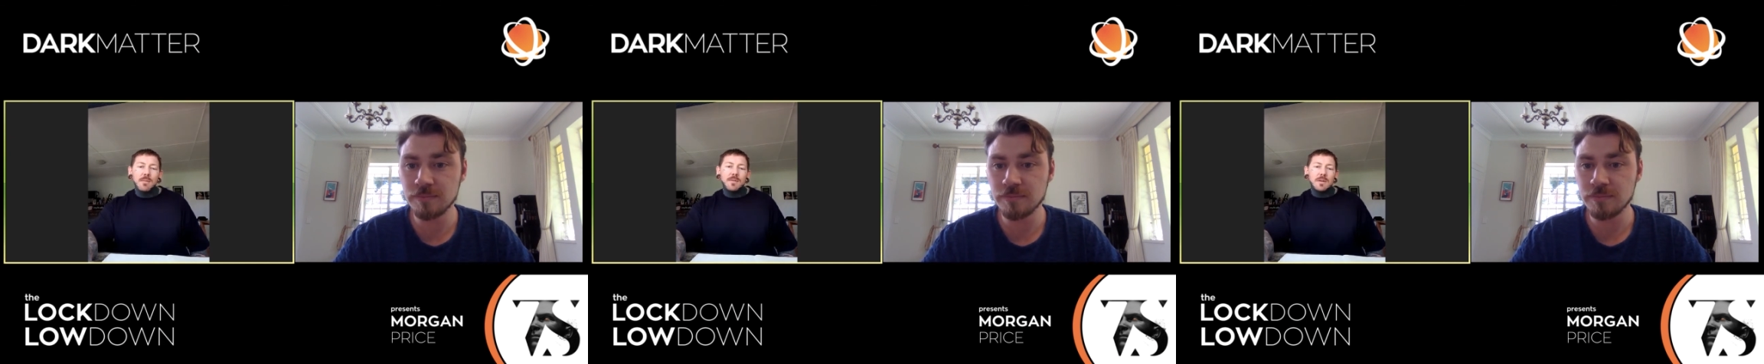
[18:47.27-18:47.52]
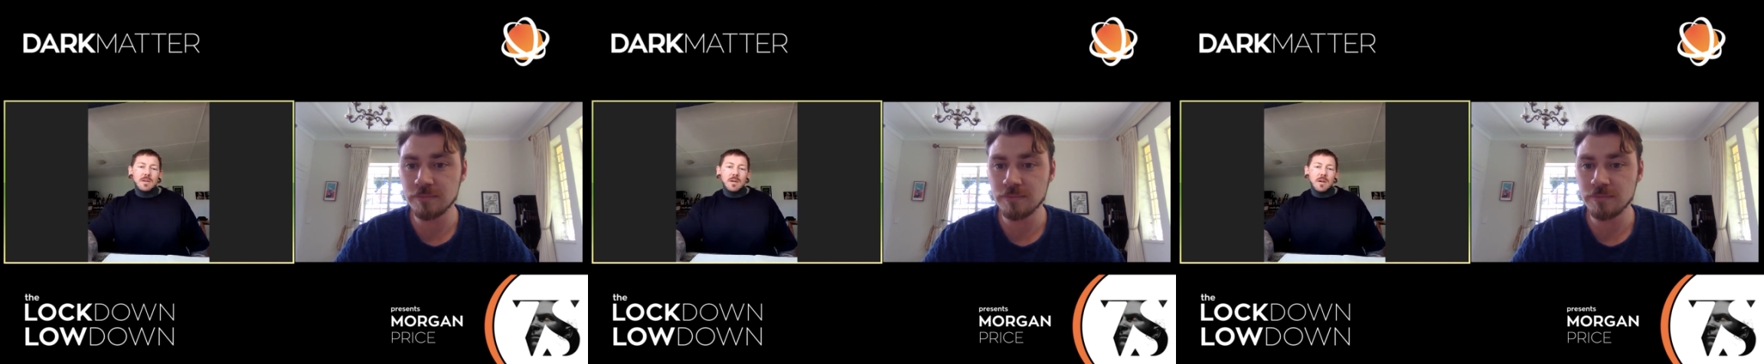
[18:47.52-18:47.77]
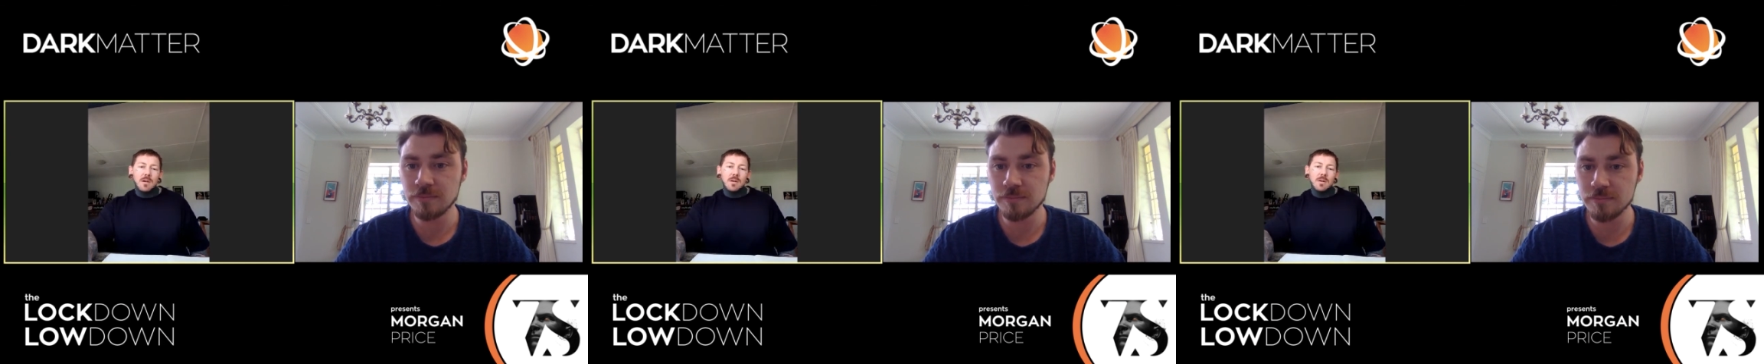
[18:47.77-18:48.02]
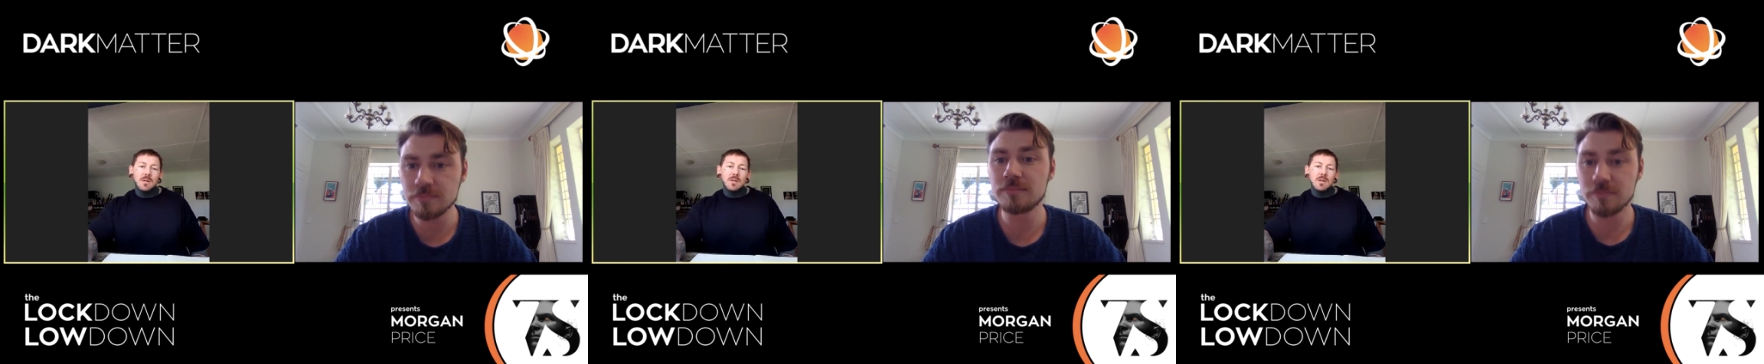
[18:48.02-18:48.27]
zone,
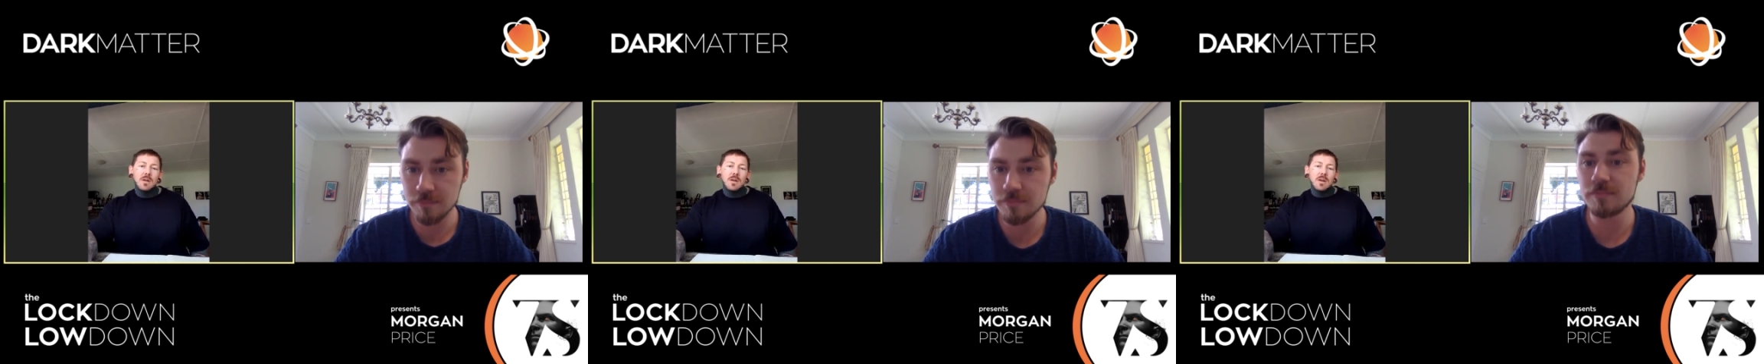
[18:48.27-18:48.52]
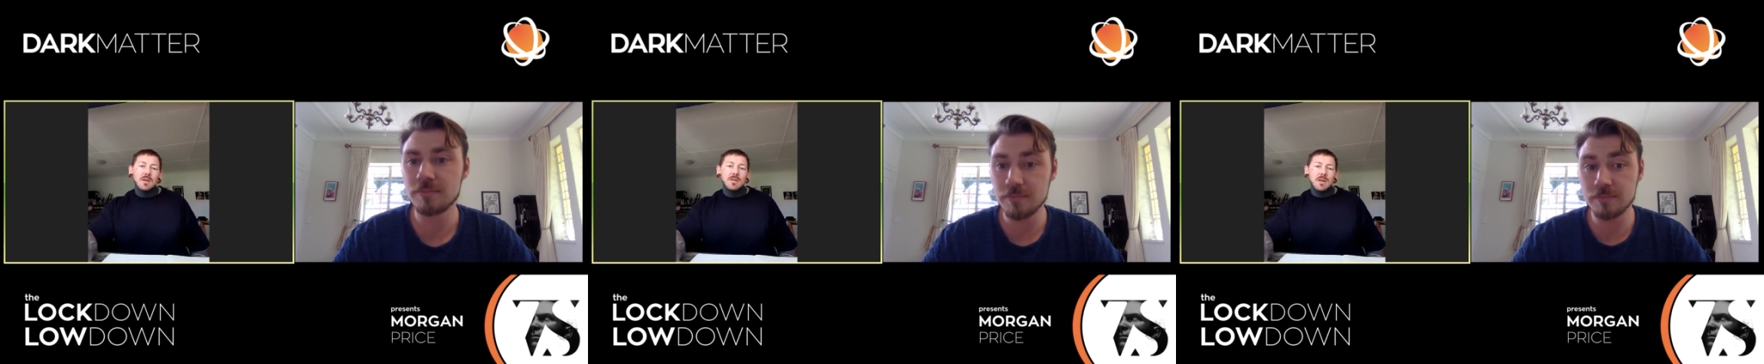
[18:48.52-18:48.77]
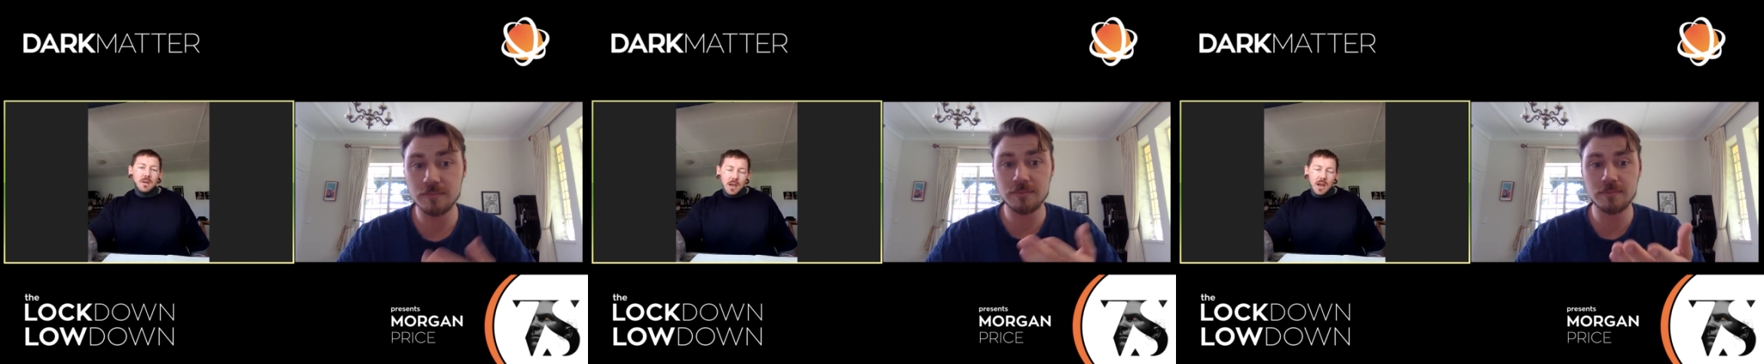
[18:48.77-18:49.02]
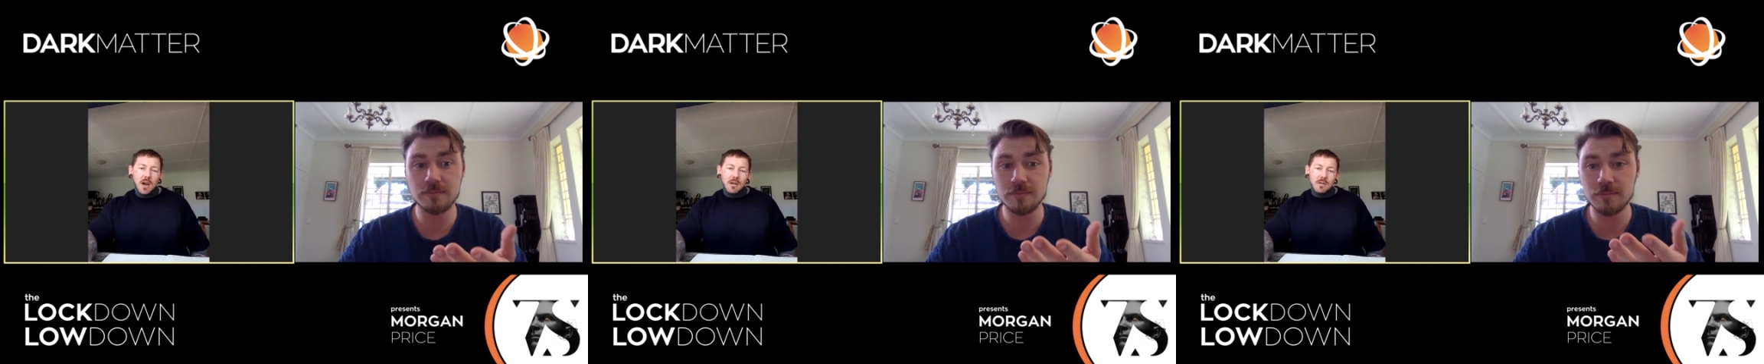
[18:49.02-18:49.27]
so get
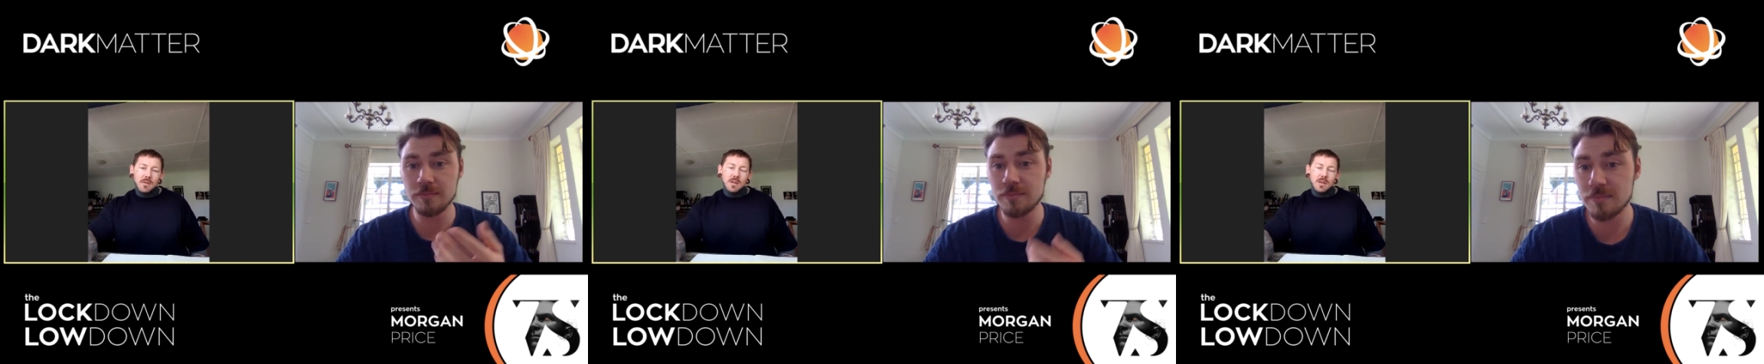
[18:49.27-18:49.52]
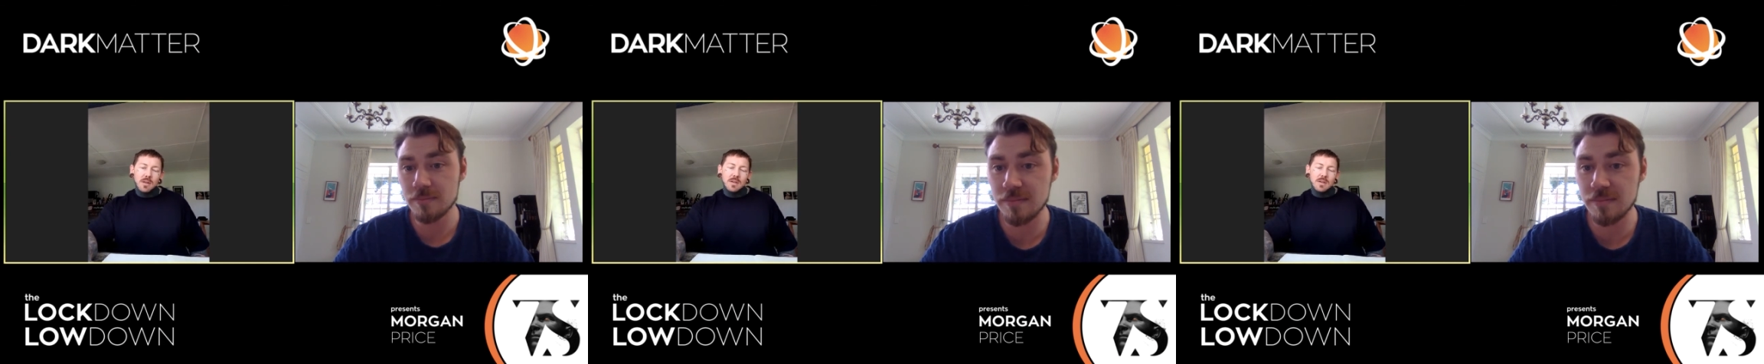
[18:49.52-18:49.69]
out of it.